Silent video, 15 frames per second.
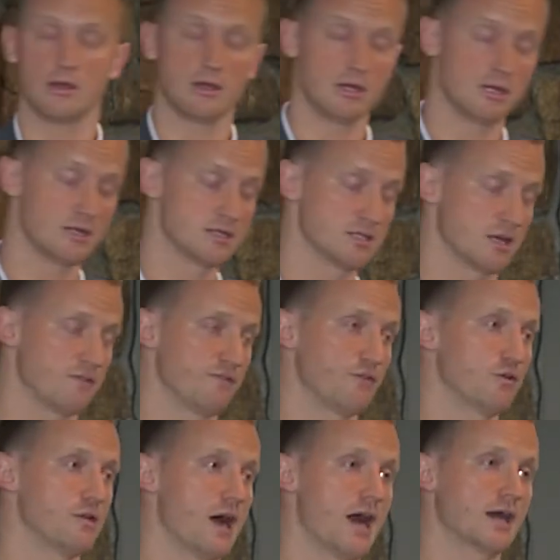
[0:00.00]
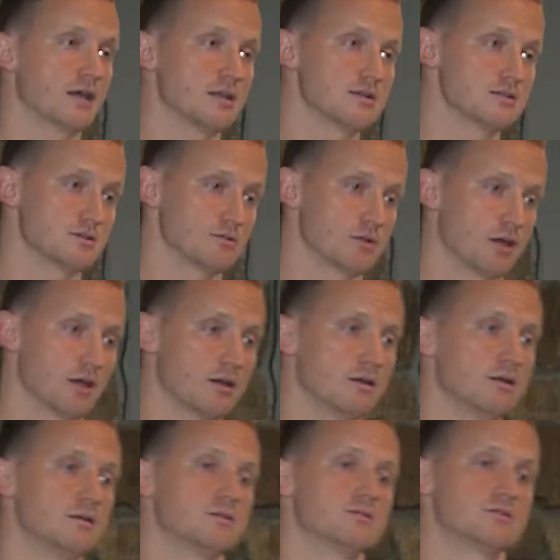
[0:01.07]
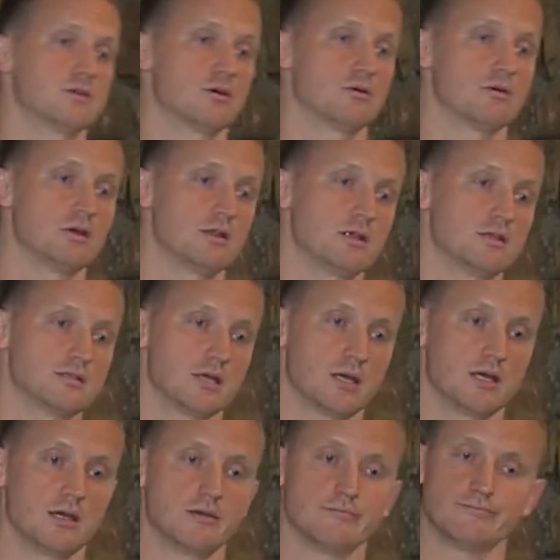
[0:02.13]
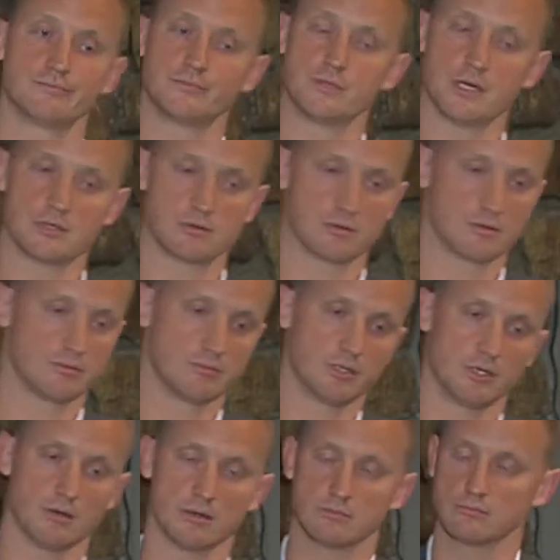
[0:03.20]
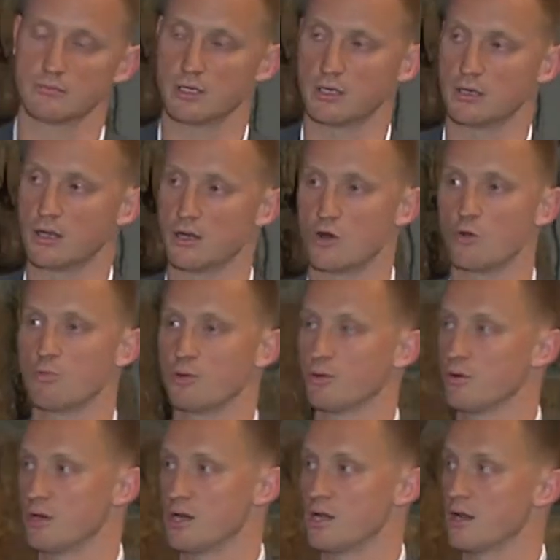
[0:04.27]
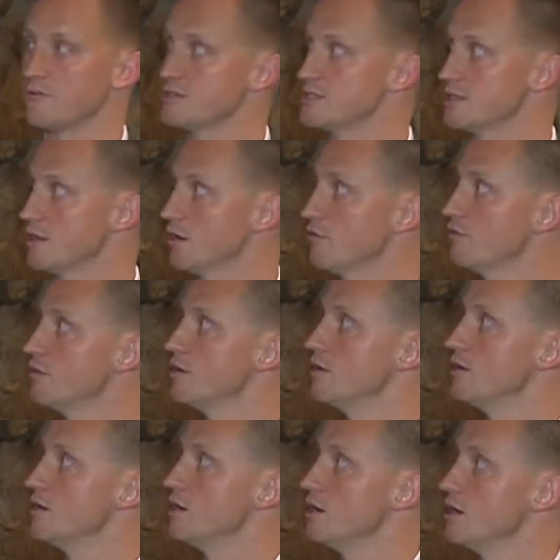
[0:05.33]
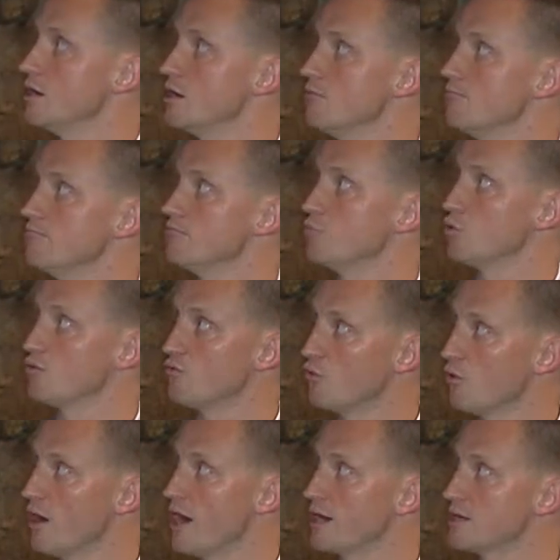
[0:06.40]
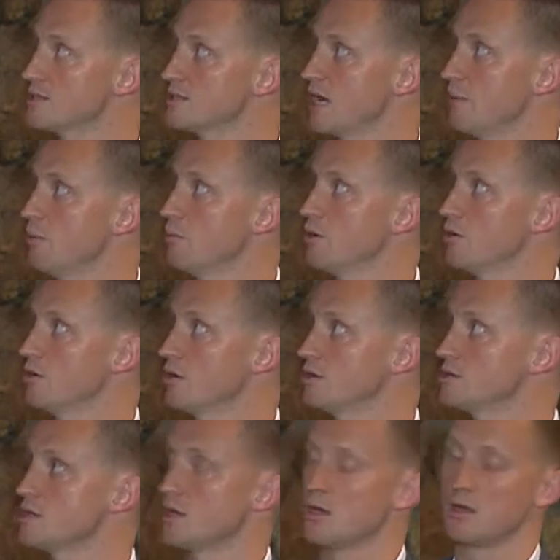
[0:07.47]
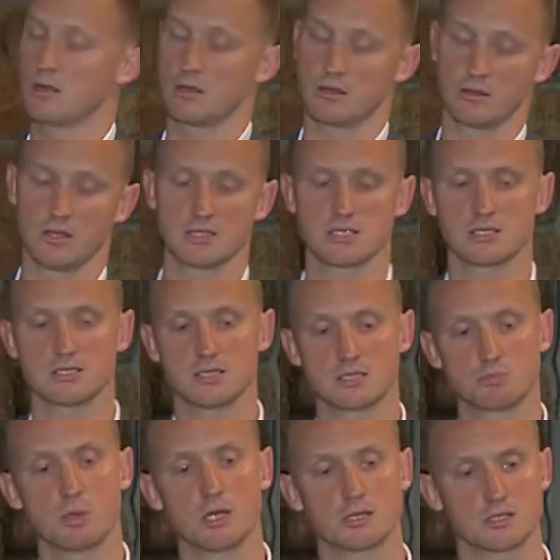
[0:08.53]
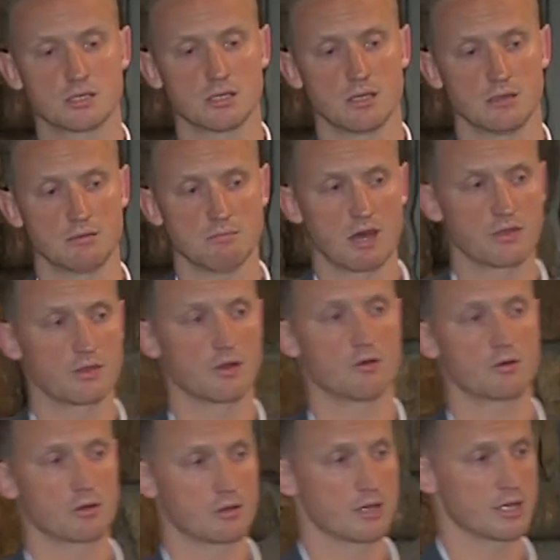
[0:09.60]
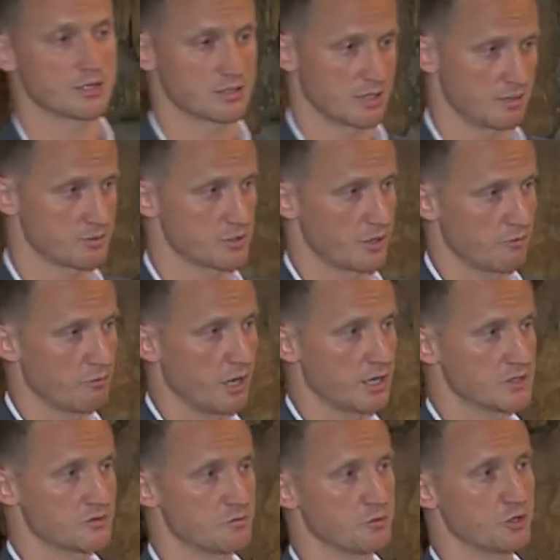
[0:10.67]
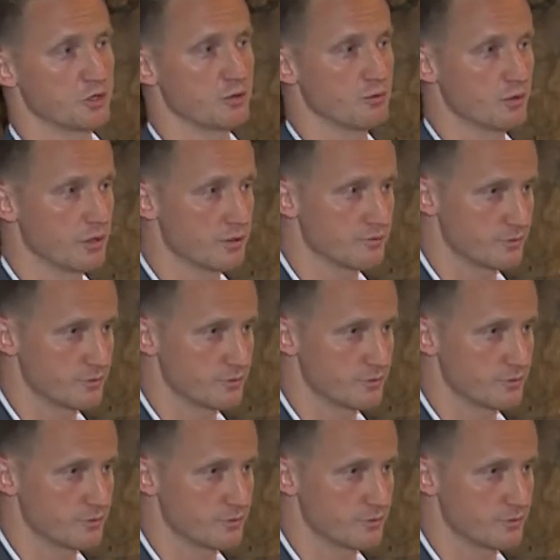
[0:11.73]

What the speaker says: It is a full agonist, okay? So it is an opioid in and of itself with full agonist capabilities. This is dispensed in methadone clinics that I'm sure everybody's familiar with.